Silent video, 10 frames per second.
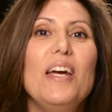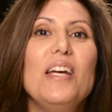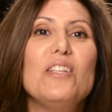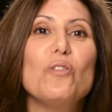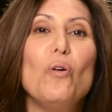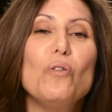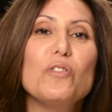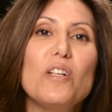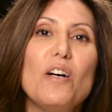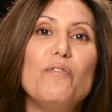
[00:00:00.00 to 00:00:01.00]
It's
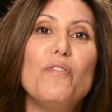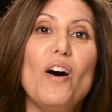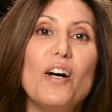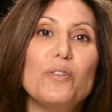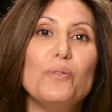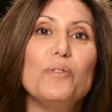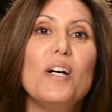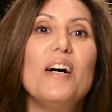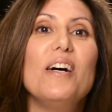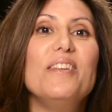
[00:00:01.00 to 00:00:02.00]
also vital
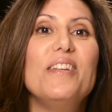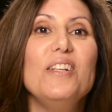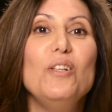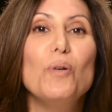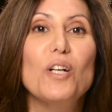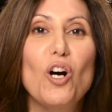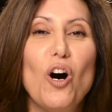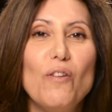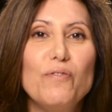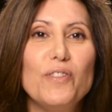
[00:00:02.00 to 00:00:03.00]
that you are
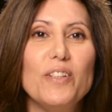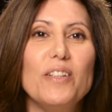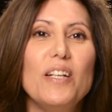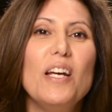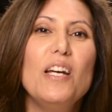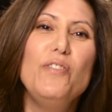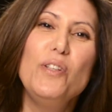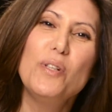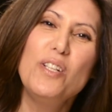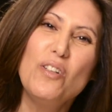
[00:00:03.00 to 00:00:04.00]
confident. If
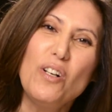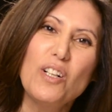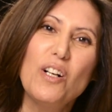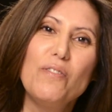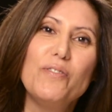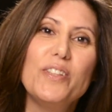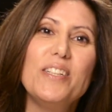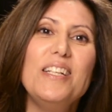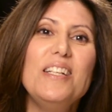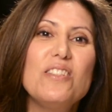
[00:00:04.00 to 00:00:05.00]
you are not
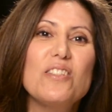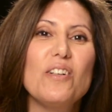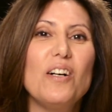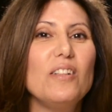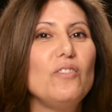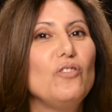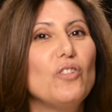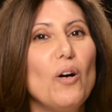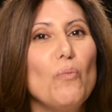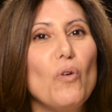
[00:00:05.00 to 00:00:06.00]
confident inside,
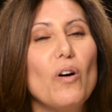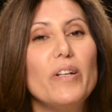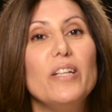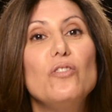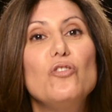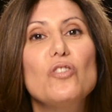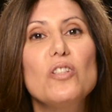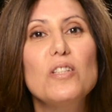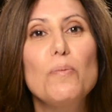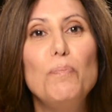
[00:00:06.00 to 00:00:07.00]
don't worry,
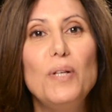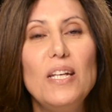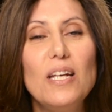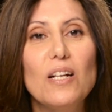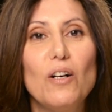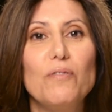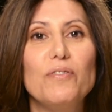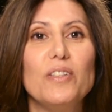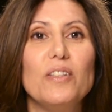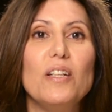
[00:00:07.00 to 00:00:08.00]
just appear
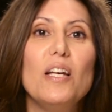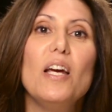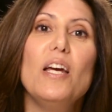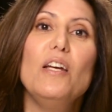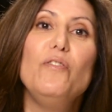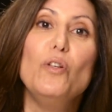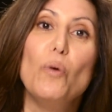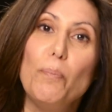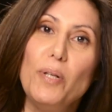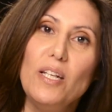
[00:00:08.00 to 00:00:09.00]
confident. If
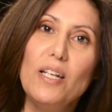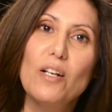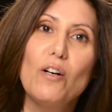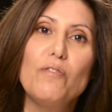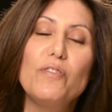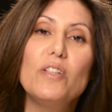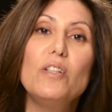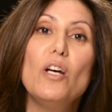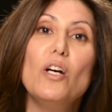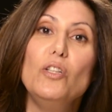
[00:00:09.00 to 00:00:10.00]
you appear
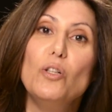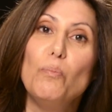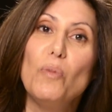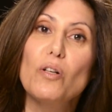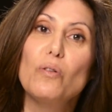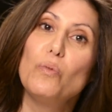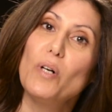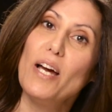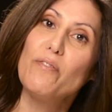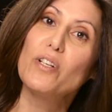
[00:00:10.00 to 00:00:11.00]
confident, your model will
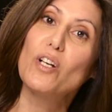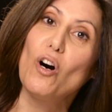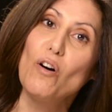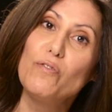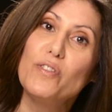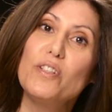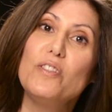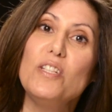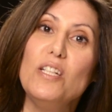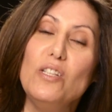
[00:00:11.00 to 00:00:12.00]
have the
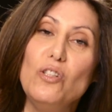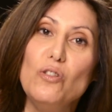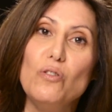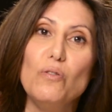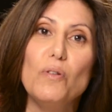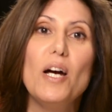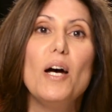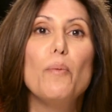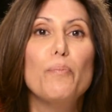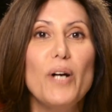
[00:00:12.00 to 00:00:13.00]
confidence in you.
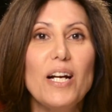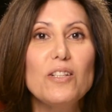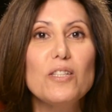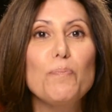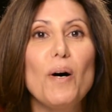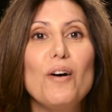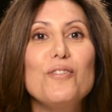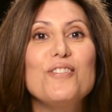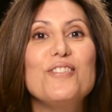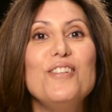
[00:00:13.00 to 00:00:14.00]
Practice
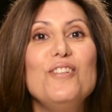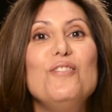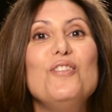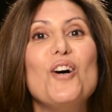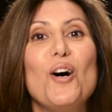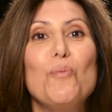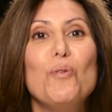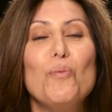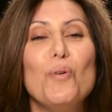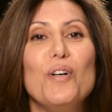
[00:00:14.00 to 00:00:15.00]
poses that you know
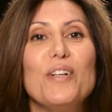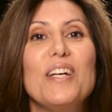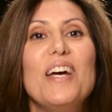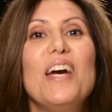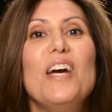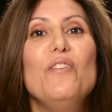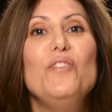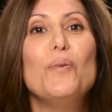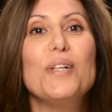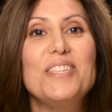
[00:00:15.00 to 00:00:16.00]
will work.
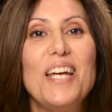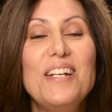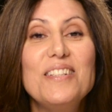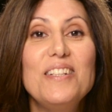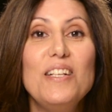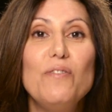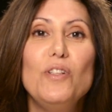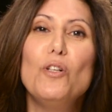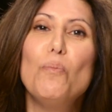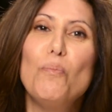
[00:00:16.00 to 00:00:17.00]
If you are tentative,
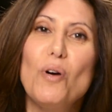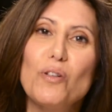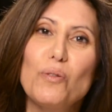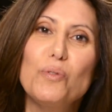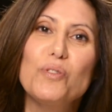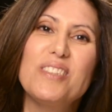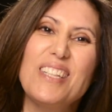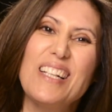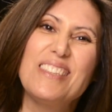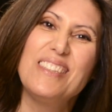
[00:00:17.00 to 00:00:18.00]
your model will
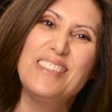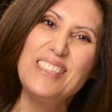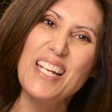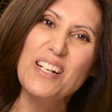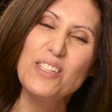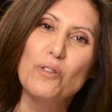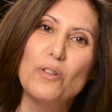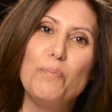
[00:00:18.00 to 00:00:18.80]
start to doubt your